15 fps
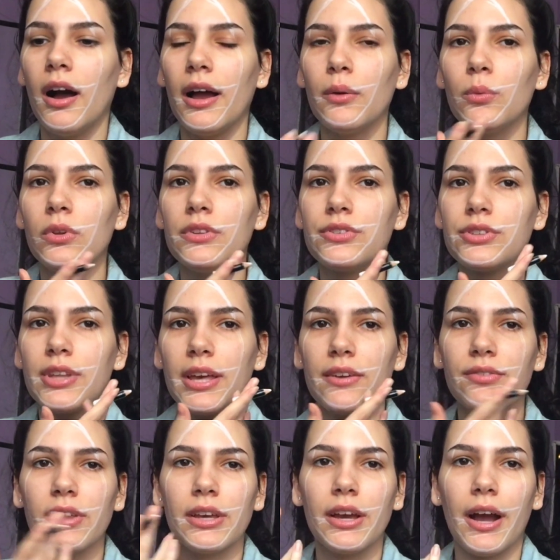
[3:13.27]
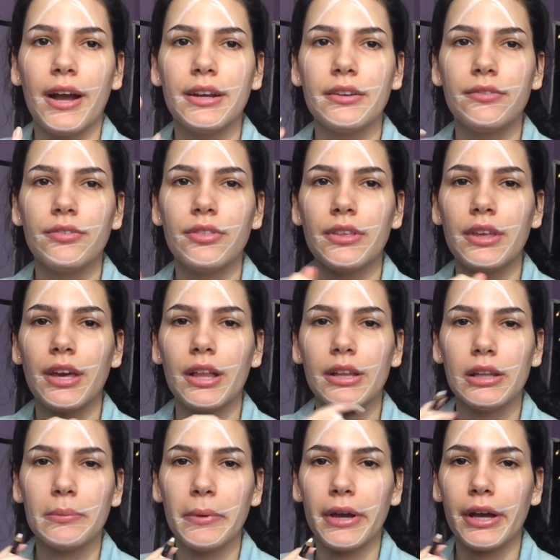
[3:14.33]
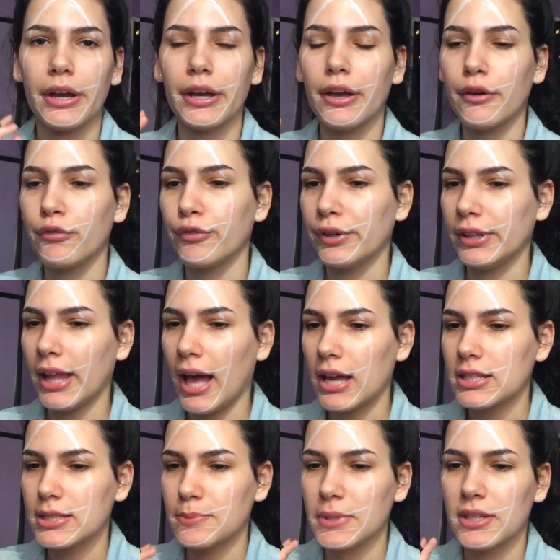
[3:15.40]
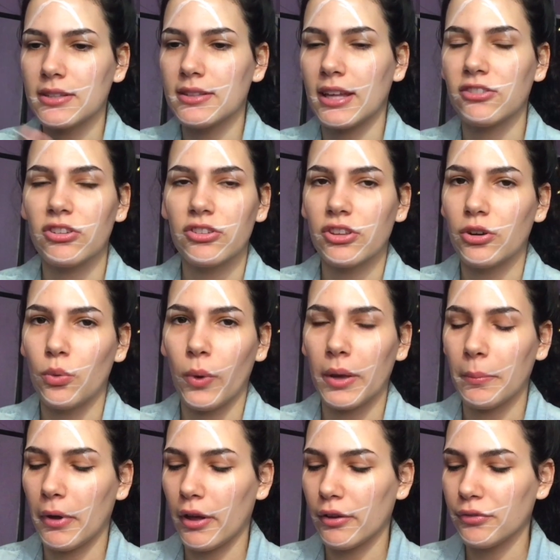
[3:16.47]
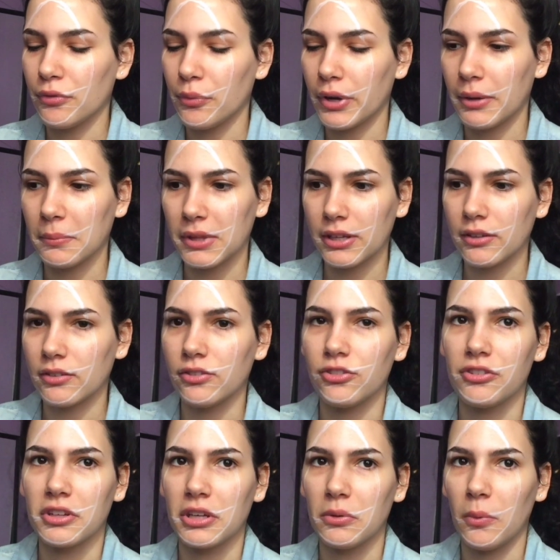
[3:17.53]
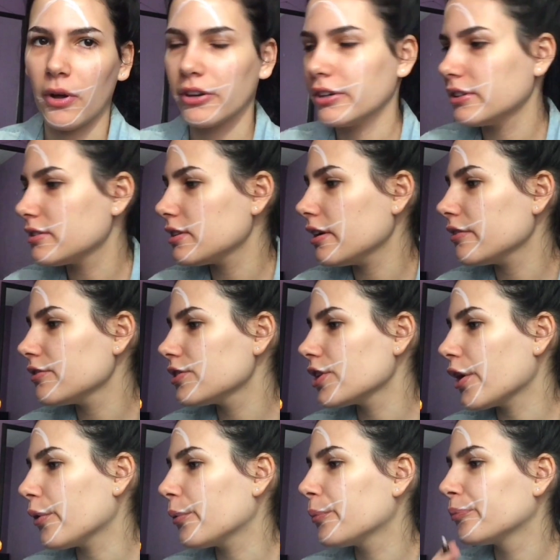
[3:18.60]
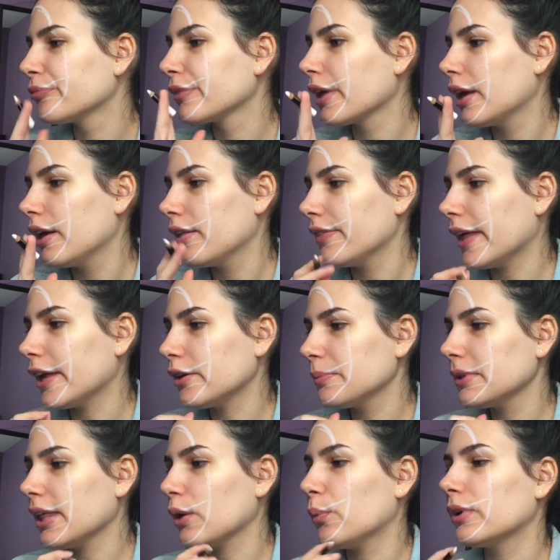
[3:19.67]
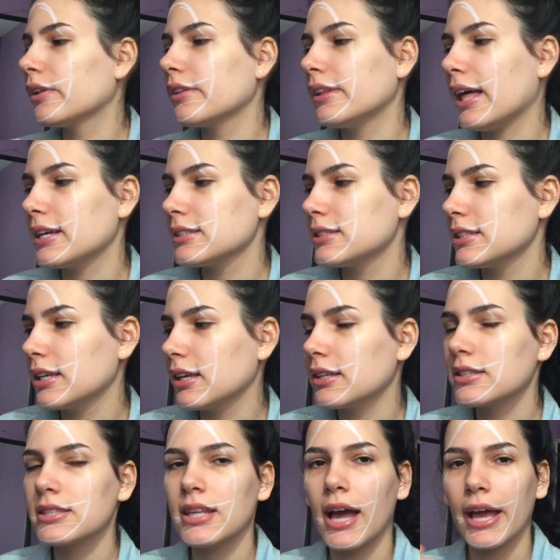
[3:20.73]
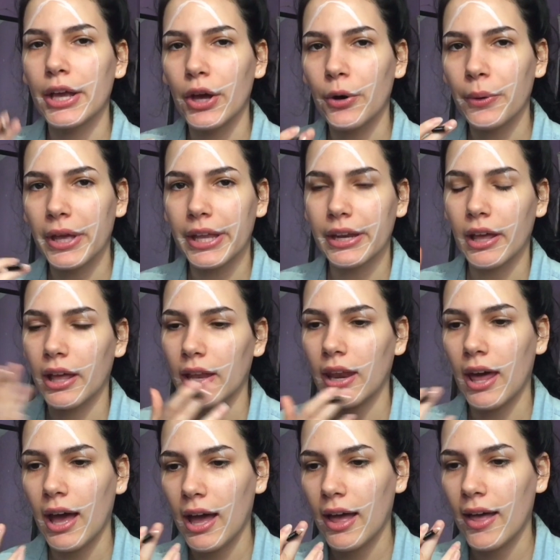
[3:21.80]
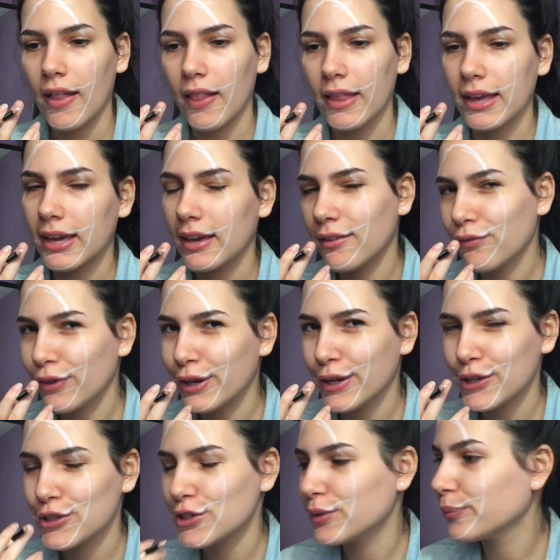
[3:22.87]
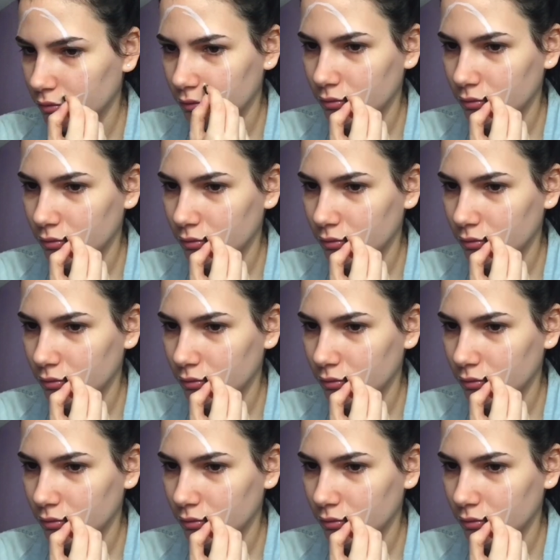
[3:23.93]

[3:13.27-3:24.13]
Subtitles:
I will save like kind of the lip area for last because that's just gonna wipe off when I'm like drinking water and stuff. So that'll be like one of the last things I go in and like finish.